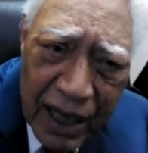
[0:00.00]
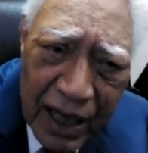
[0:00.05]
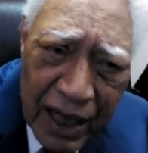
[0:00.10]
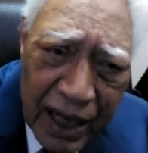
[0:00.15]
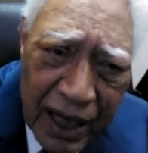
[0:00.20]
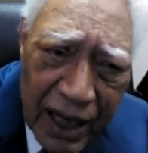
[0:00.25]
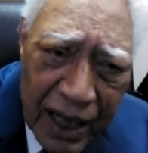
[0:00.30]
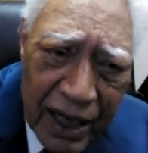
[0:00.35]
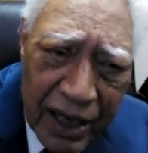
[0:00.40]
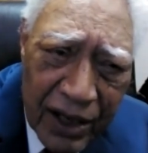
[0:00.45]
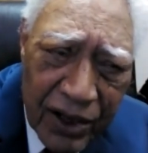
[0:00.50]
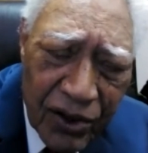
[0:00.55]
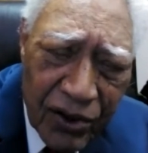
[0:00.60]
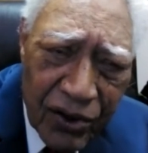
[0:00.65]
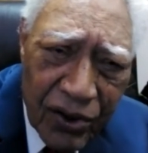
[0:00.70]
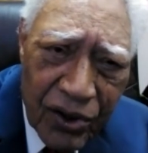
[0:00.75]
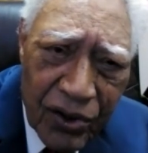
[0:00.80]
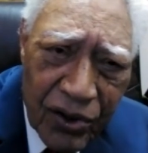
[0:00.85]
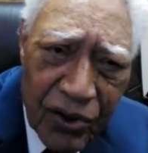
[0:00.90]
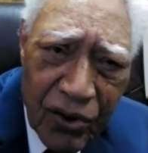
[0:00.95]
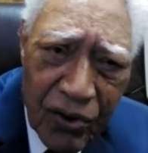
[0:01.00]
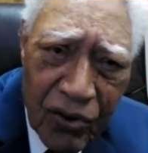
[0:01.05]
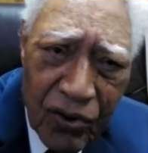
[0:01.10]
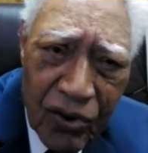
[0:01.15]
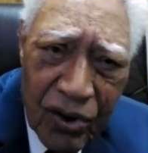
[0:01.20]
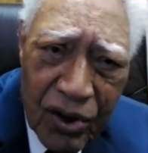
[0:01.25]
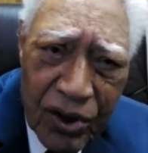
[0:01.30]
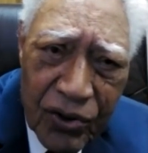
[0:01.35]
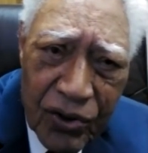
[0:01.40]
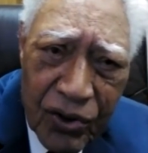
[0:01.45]
and you you
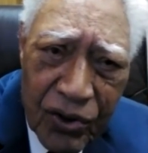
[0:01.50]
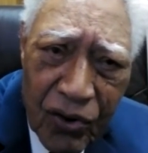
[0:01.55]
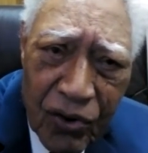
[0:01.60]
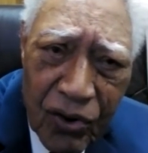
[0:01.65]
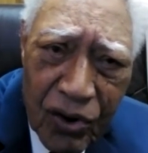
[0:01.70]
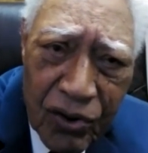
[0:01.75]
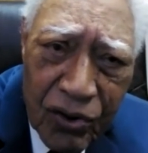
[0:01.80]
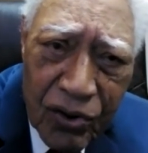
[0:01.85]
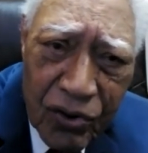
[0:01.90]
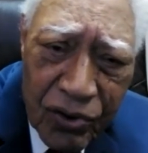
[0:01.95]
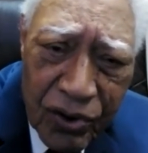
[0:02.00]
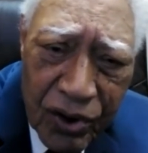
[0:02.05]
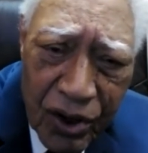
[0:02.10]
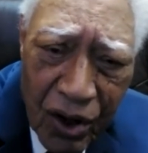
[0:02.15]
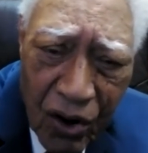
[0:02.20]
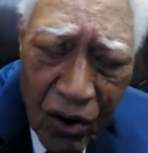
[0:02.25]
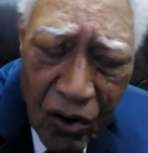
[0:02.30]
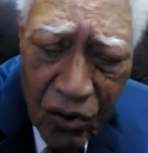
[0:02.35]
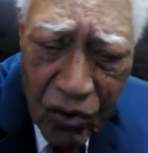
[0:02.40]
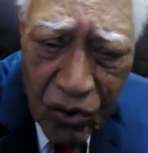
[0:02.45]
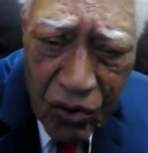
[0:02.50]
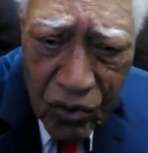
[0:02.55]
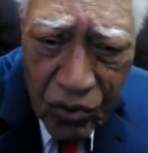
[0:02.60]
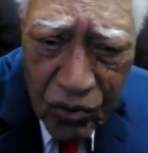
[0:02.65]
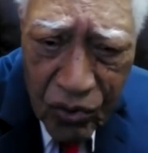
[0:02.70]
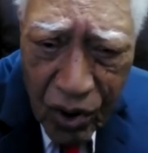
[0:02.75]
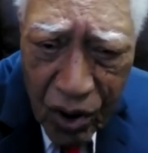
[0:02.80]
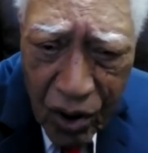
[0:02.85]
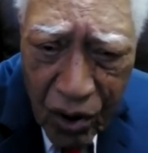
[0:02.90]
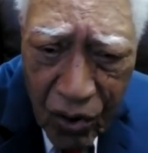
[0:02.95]
gonna you gonna lose a
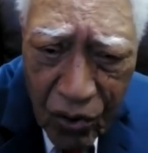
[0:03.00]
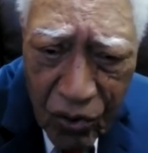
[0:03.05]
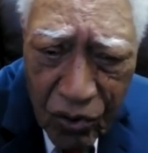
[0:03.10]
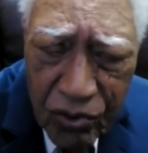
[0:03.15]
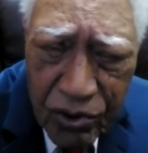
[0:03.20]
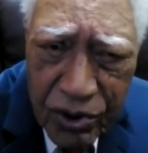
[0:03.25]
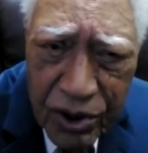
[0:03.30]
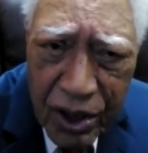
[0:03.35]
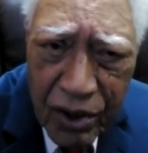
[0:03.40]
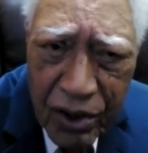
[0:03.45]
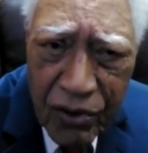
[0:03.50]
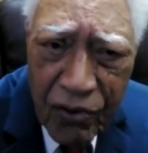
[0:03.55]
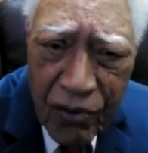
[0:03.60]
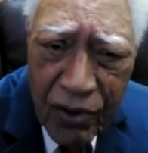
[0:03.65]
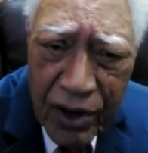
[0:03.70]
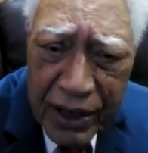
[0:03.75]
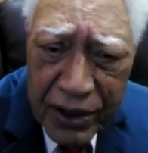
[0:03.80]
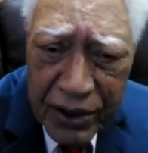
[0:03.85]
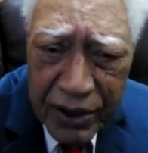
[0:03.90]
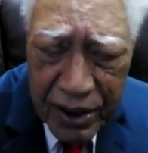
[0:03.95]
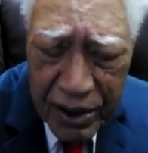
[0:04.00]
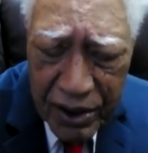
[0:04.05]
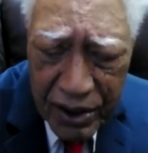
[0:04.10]
whole whole generation.